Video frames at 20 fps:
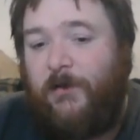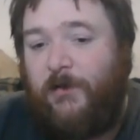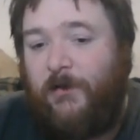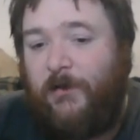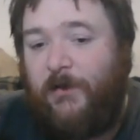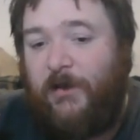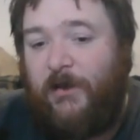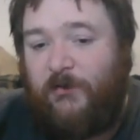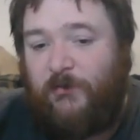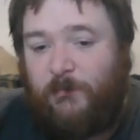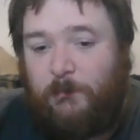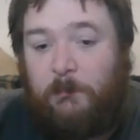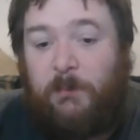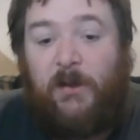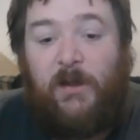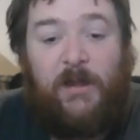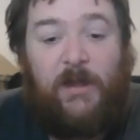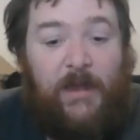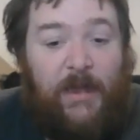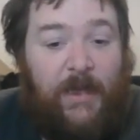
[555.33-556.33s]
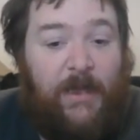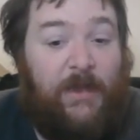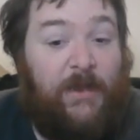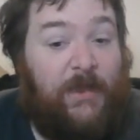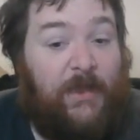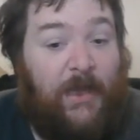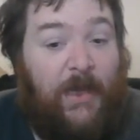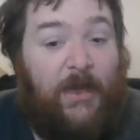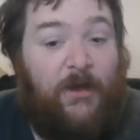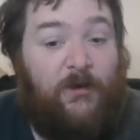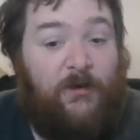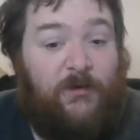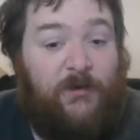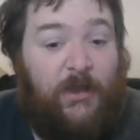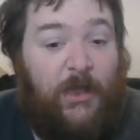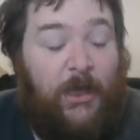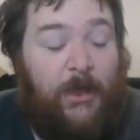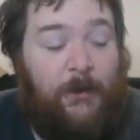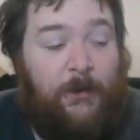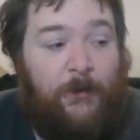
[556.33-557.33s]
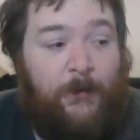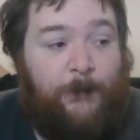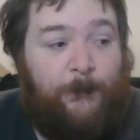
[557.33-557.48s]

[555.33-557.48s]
it's play the card on 10